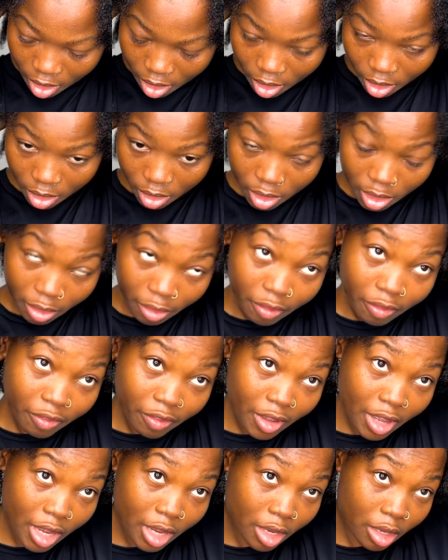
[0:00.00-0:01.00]
going to
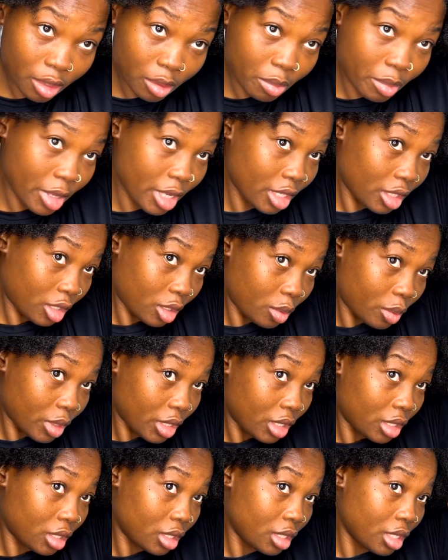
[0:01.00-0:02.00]
divide my
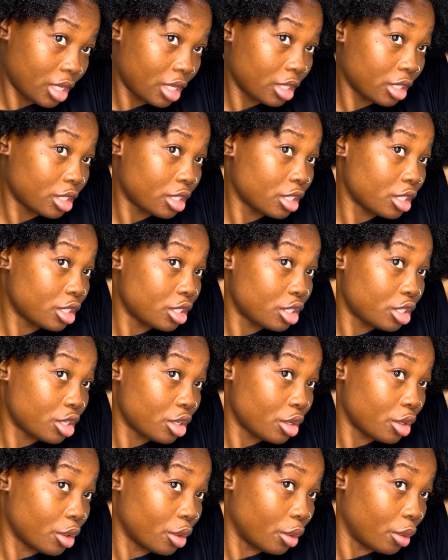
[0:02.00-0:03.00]
twist into
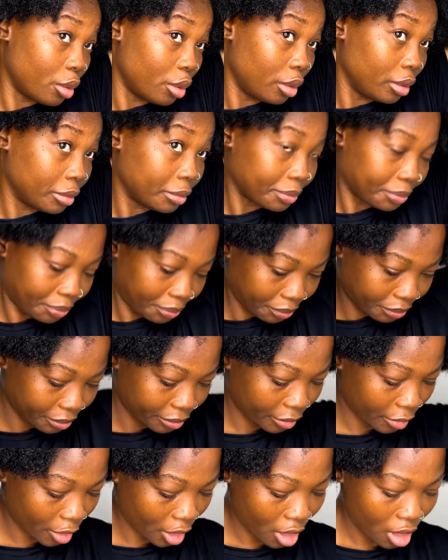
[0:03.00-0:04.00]
2.
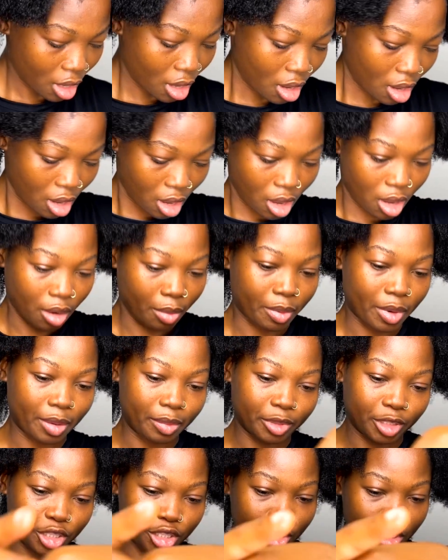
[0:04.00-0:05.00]
I'll
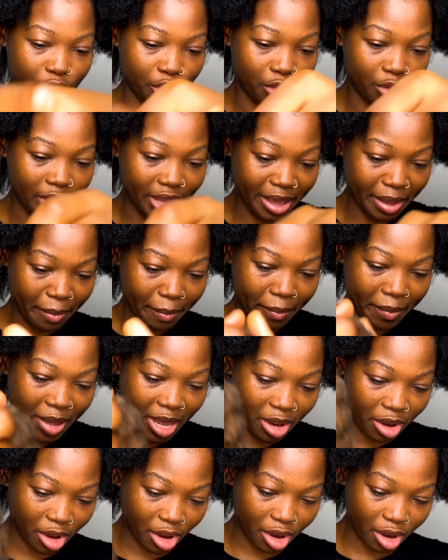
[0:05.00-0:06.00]
probably show you it
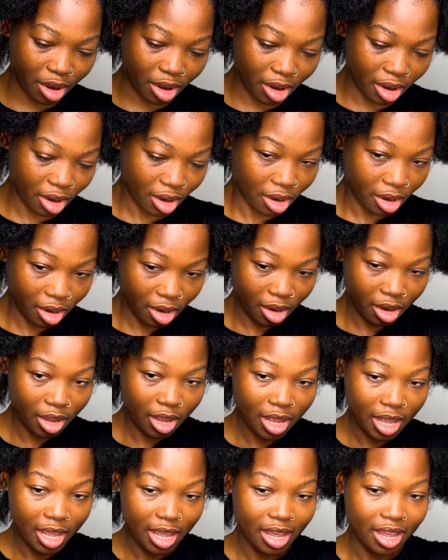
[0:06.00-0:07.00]
better
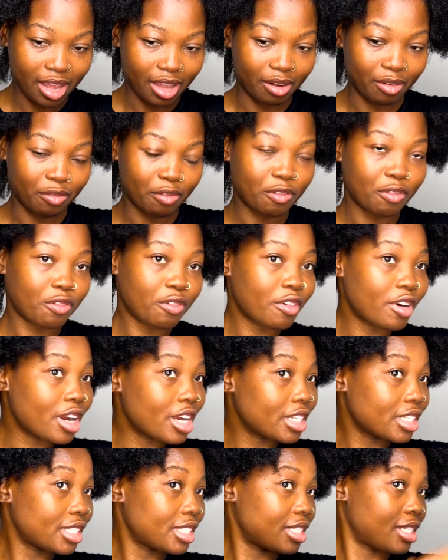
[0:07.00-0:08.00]
in
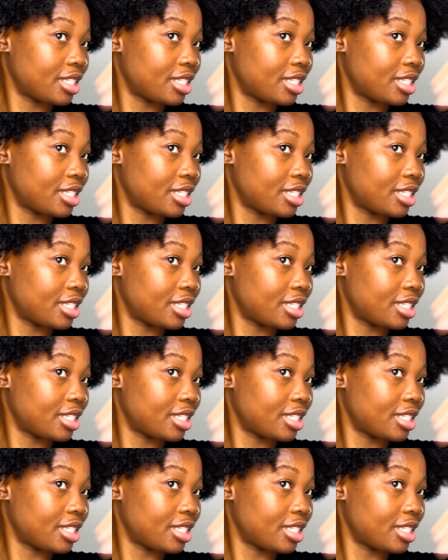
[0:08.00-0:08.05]
front.